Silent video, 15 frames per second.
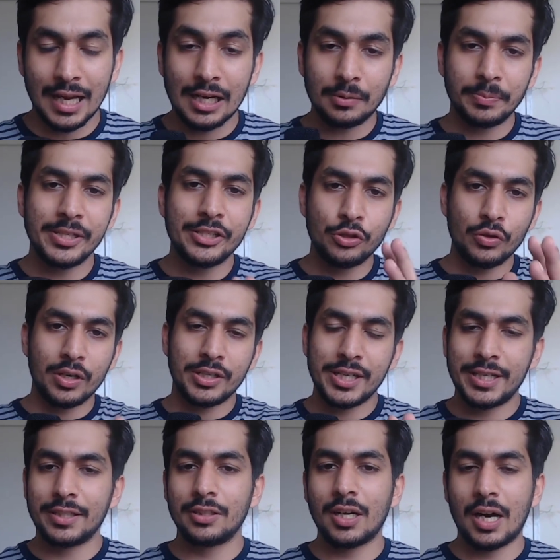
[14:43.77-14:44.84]
That means you are
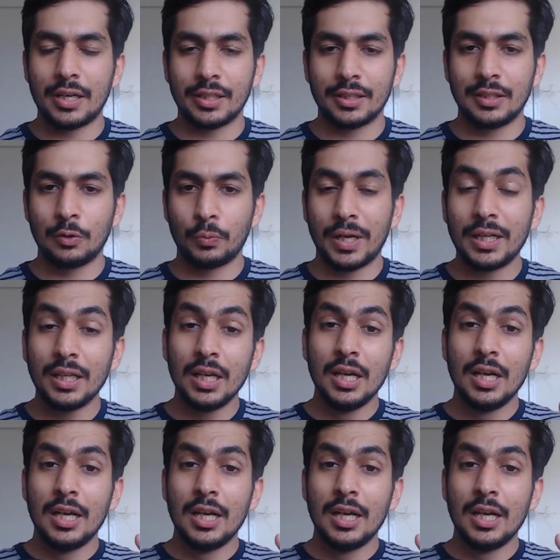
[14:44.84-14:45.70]
reading the article well,